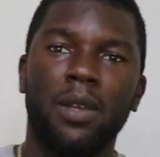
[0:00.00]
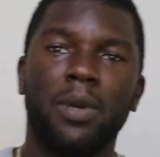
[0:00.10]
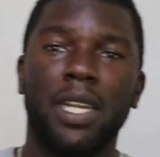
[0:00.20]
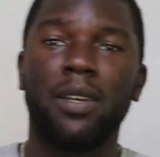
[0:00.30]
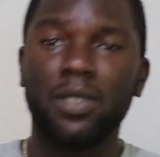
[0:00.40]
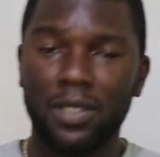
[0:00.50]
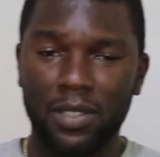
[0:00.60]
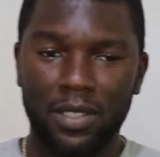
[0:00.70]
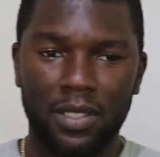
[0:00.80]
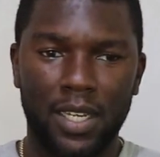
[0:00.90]
When I was
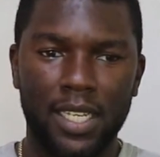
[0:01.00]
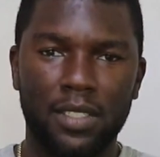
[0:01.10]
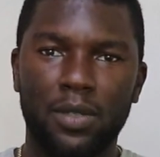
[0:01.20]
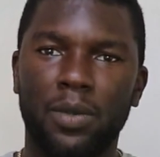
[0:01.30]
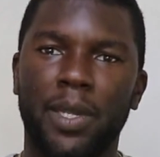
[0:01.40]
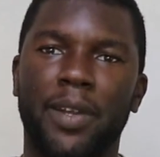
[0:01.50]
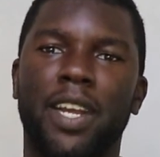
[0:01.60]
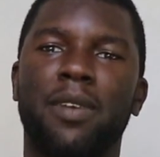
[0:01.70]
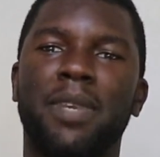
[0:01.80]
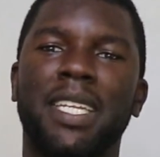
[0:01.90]
going to high school, they
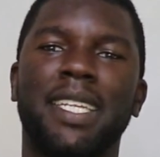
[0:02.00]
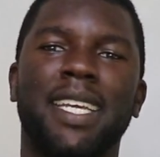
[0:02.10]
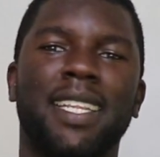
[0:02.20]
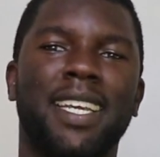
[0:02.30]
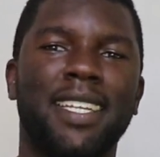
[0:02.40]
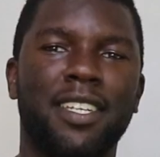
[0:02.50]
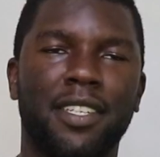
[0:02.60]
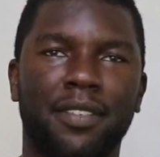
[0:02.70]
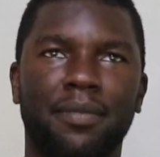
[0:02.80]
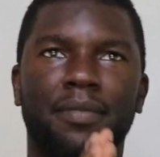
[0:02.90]
recommended that I did
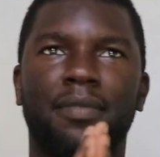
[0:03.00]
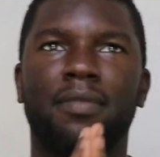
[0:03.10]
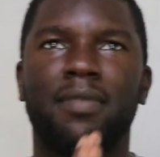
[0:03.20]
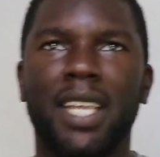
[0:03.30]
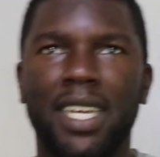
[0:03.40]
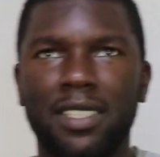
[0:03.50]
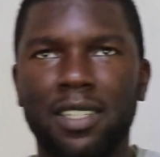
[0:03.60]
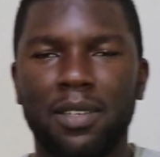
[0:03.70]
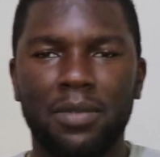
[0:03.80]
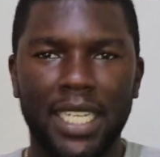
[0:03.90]
9
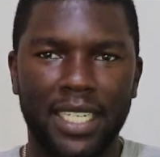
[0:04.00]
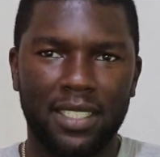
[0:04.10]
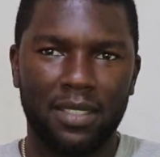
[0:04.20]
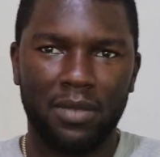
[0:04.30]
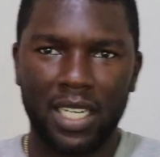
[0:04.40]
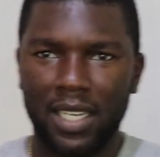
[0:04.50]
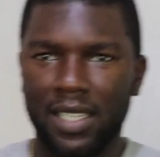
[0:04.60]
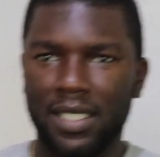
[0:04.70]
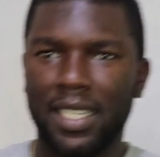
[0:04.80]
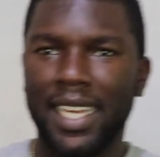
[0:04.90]
subjects
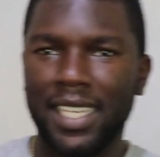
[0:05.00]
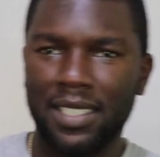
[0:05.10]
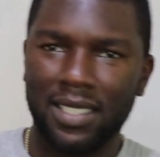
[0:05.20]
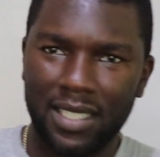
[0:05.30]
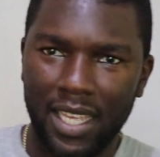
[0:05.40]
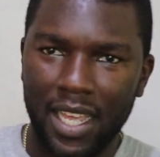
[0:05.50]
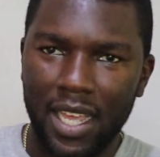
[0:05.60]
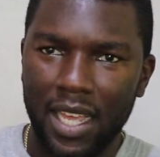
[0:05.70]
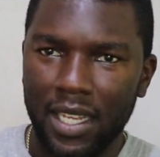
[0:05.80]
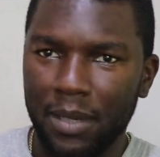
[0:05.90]
because I guess
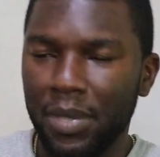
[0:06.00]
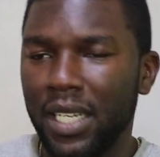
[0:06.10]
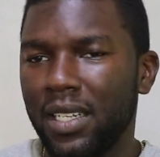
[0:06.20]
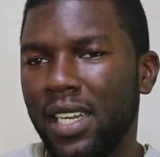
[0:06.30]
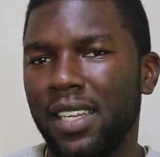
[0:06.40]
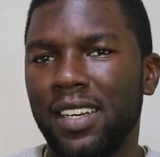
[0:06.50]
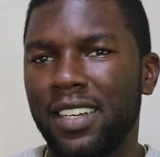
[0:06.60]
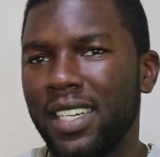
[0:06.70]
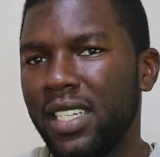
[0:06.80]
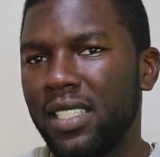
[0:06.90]
depending on your
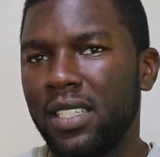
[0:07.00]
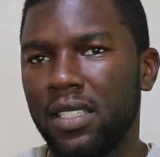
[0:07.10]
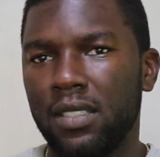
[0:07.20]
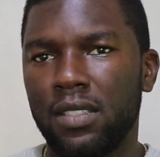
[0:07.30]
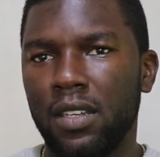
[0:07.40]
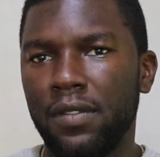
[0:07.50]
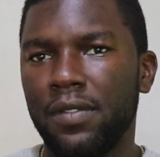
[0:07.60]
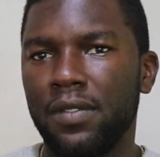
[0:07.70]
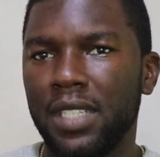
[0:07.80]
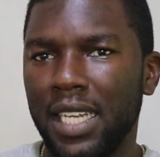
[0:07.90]
grades and
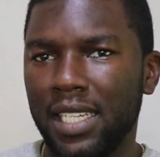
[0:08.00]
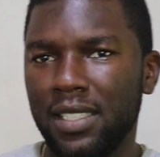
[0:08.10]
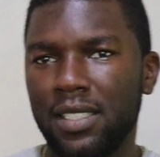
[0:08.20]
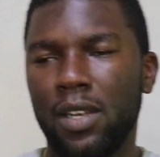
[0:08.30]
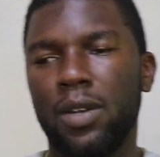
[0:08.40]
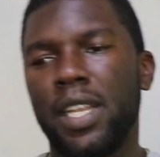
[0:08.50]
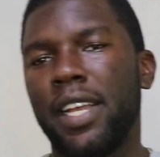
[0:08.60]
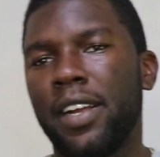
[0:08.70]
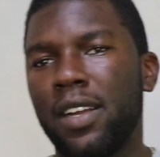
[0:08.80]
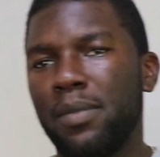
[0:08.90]
stuff, that's how they
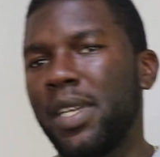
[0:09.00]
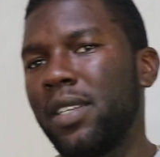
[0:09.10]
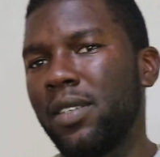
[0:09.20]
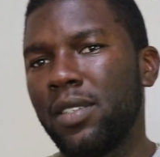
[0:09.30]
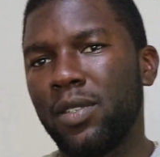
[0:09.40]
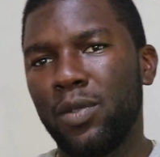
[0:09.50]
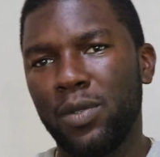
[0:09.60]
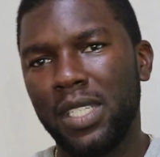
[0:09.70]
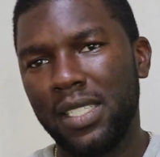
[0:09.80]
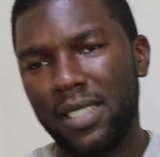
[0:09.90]
recommend you to
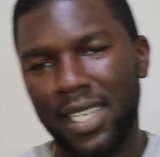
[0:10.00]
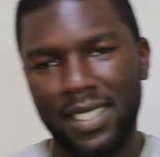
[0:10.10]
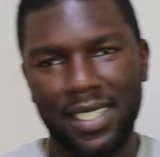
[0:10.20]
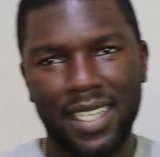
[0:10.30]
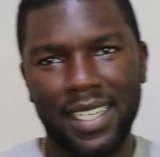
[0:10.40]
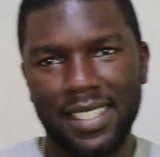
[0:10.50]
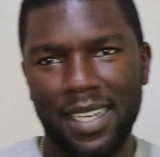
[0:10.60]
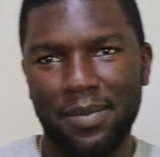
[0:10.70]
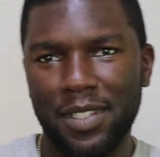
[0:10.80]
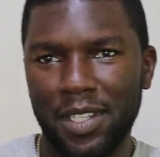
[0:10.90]
do these exit
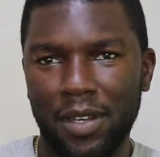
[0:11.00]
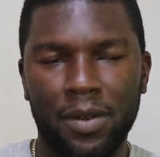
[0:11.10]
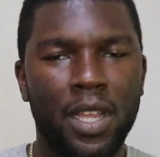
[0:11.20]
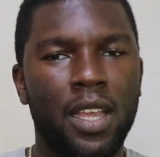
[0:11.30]
exams now.